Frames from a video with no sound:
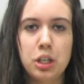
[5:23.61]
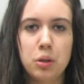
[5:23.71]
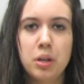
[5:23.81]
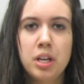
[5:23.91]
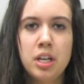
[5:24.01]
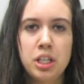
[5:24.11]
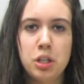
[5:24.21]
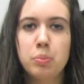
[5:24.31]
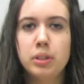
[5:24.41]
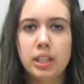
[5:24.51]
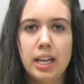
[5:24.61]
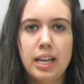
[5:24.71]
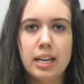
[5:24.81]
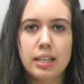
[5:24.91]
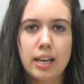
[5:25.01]
you
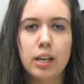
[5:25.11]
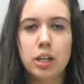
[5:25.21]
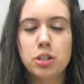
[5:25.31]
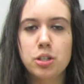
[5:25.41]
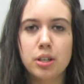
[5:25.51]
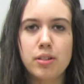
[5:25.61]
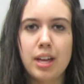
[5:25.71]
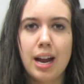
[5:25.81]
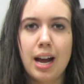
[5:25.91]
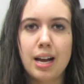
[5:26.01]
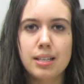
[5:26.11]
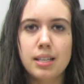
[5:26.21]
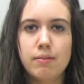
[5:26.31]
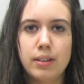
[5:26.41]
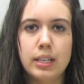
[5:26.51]
play a character that has
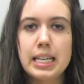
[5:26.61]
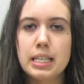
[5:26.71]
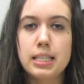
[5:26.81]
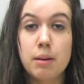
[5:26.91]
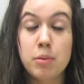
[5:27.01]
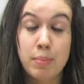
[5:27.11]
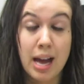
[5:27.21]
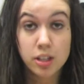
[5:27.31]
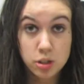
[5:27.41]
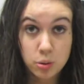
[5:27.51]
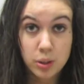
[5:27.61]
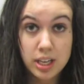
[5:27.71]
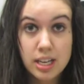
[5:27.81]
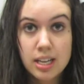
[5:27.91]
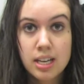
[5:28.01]
a very in-depth backstory,